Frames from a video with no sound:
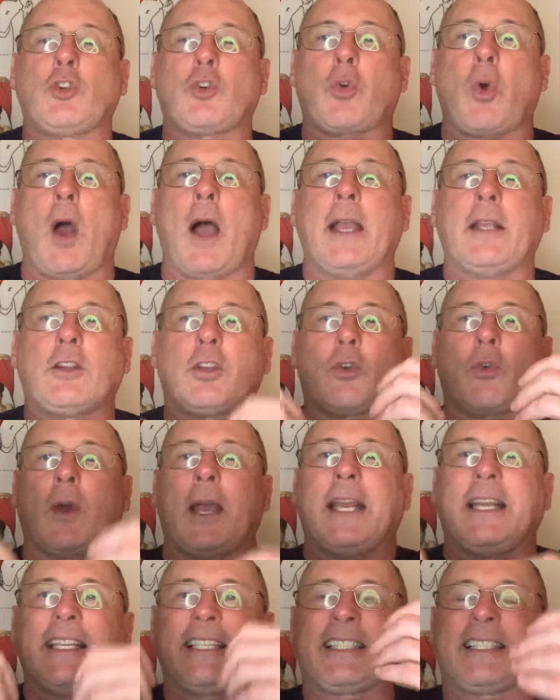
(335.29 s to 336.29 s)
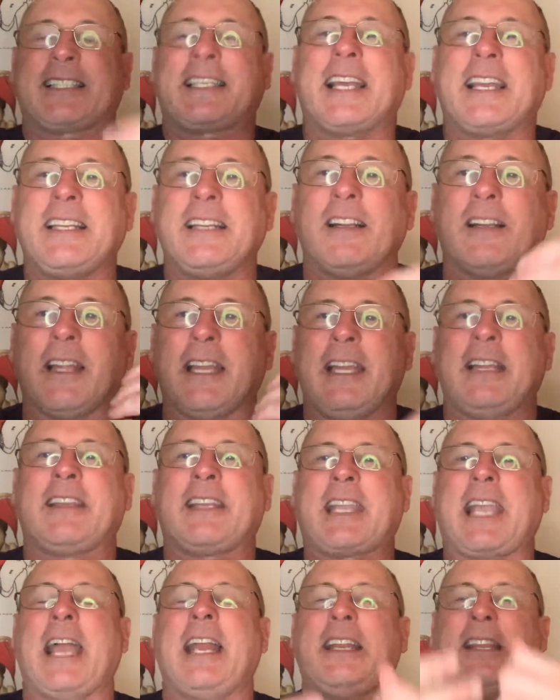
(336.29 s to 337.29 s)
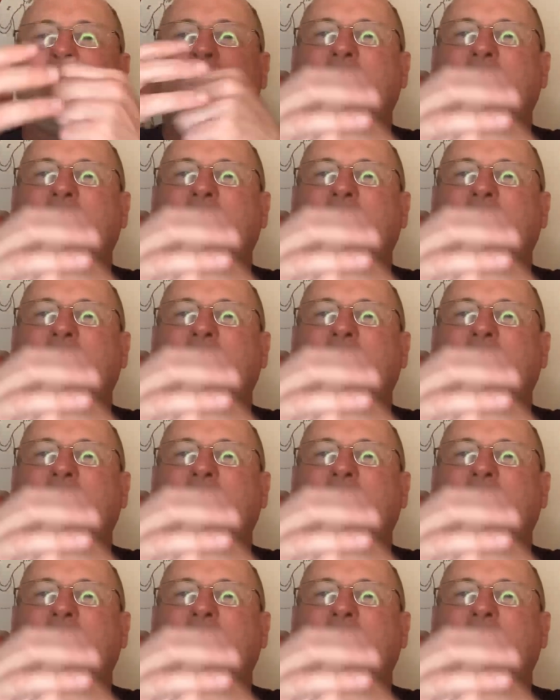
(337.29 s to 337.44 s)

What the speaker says: trying to create a signal indicating